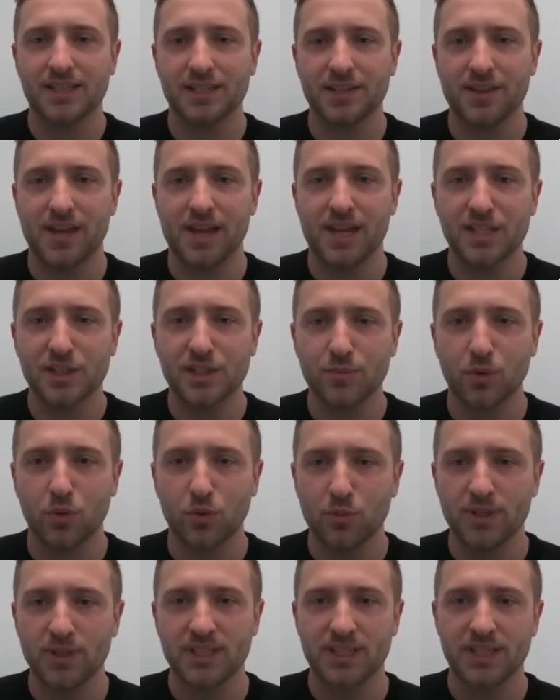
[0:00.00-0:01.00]
to their small
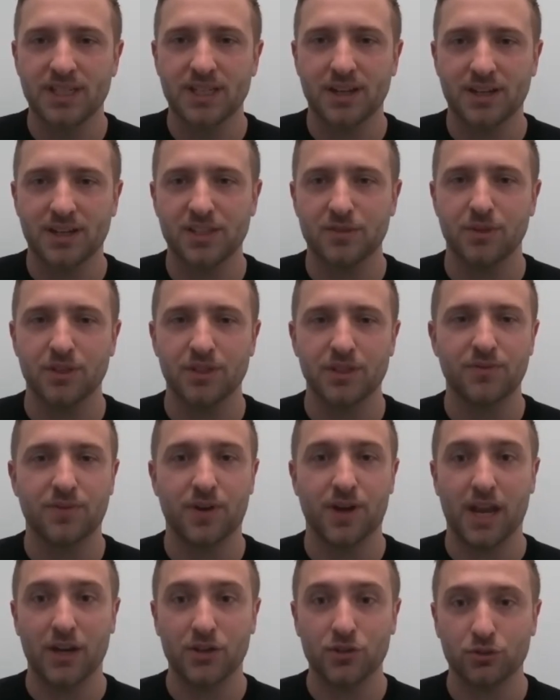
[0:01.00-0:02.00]
business customers'
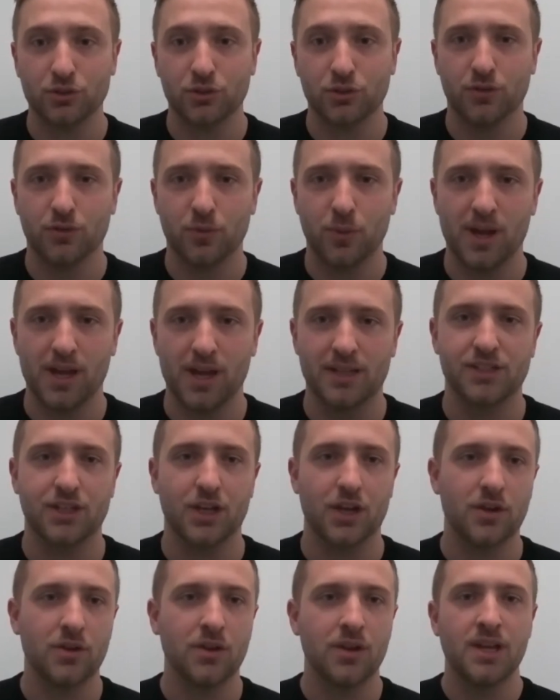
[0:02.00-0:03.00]
financial software.
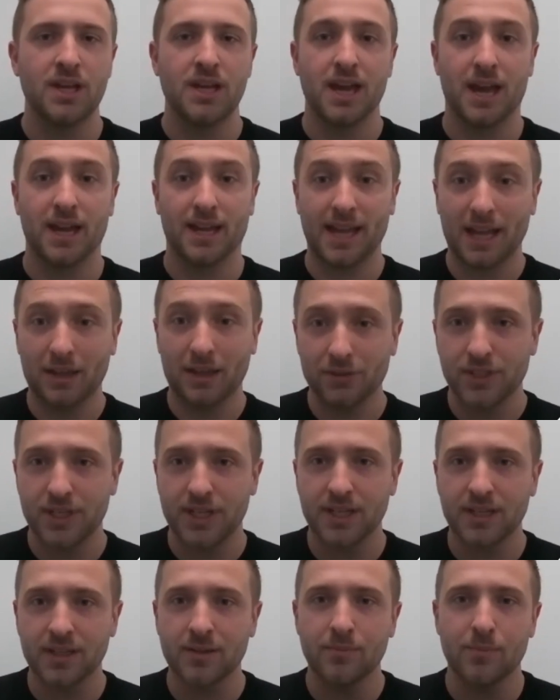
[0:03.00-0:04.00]
So
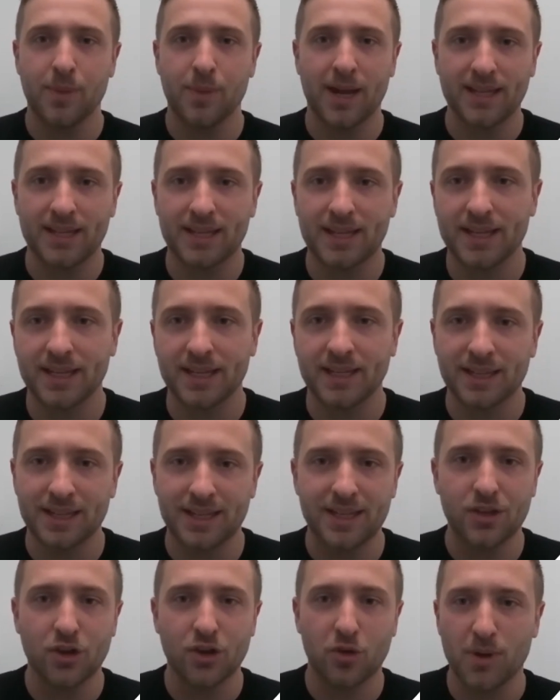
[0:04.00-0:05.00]
accounting, banking,
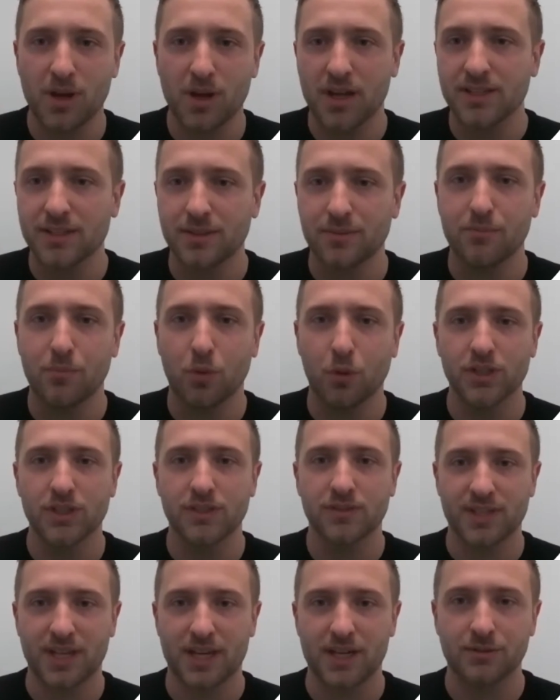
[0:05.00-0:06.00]
e-commerce, and point
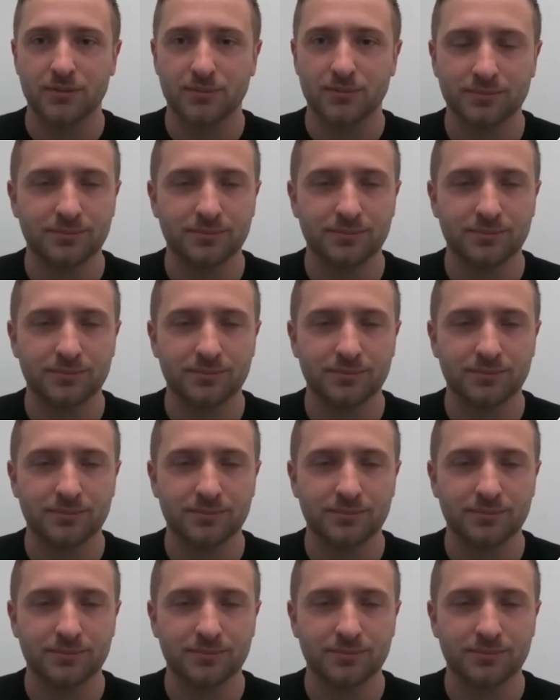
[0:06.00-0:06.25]
of sale.